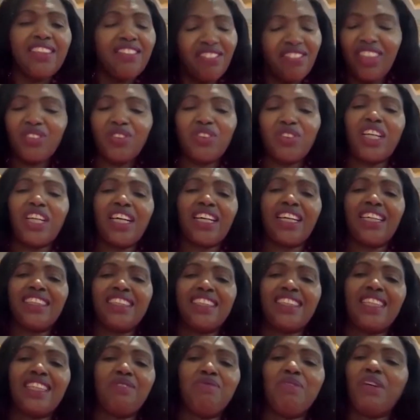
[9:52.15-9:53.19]
That's what I can
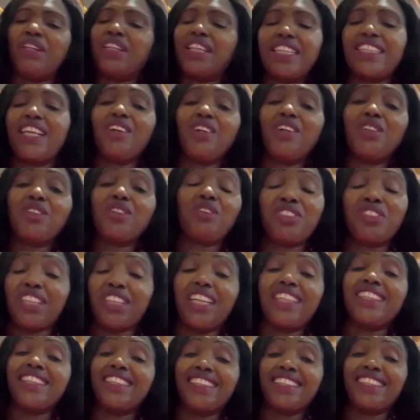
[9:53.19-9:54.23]
say. But there's a lot of
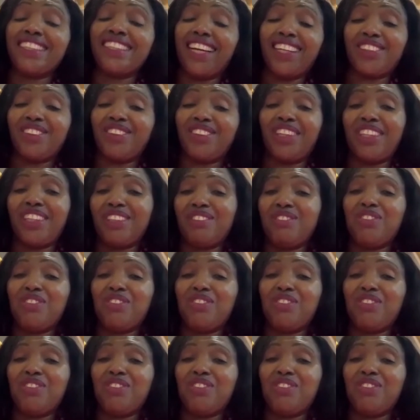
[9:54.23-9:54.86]
challenges actually.